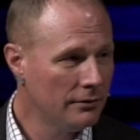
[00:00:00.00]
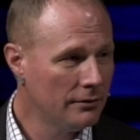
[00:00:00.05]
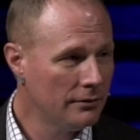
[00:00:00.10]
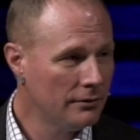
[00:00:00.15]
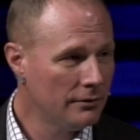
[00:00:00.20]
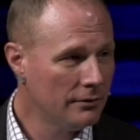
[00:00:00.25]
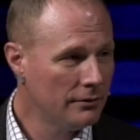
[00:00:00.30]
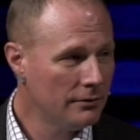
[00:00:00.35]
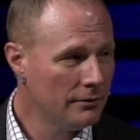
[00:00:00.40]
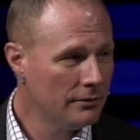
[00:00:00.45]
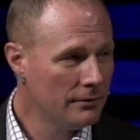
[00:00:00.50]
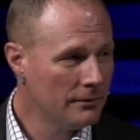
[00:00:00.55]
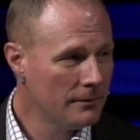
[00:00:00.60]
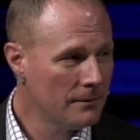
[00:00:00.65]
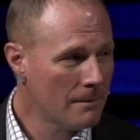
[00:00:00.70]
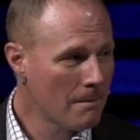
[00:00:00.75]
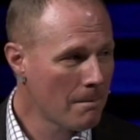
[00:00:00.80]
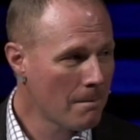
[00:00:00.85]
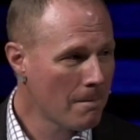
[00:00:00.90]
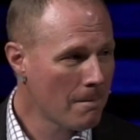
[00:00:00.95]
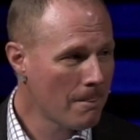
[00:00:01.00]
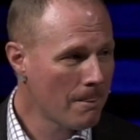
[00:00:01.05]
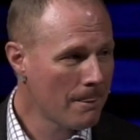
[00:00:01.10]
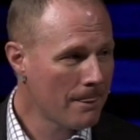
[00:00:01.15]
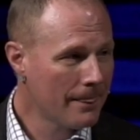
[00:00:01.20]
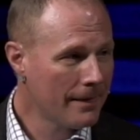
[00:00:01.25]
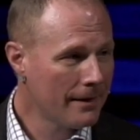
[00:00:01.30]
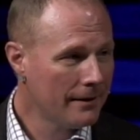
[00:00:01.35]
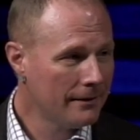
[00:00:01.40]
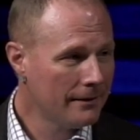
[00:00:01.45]

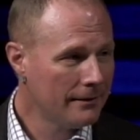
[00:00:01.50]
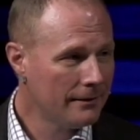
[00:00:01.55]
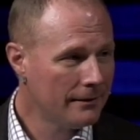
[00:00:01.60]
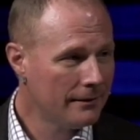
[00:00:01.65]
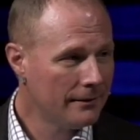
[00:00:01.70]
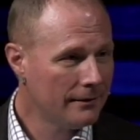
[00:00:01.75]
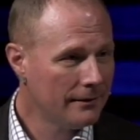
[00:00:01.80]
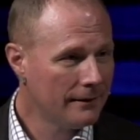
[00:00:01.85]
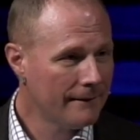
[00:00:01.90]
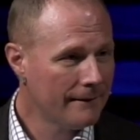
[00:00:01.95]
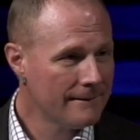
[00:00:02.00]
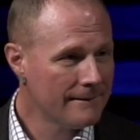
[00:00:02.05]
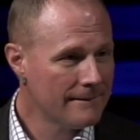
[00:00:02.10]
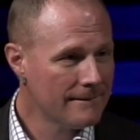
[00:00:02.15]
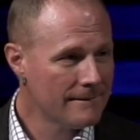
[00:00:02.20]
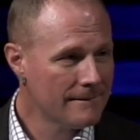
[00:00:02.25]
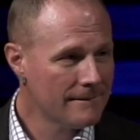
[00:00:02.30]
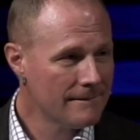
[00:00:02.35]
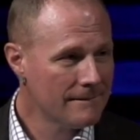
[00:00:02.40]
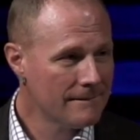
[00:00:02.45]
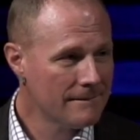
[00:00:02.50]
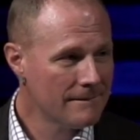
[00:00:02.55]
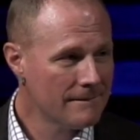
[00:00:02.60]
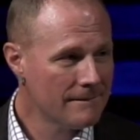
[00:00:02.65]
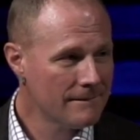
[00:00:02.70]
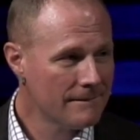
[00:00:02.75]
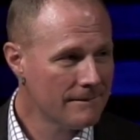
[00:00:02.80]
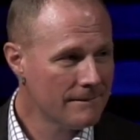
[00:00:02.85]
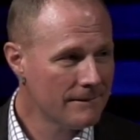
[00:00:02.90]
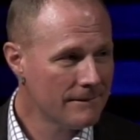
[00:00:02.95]

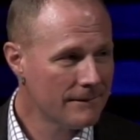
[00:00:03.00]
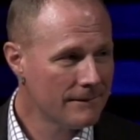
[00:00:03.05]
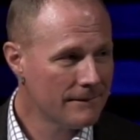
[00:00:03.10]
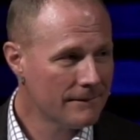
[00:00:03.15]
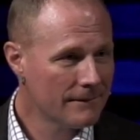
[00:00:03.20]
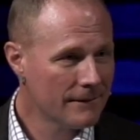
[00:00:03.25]
Nothing is said.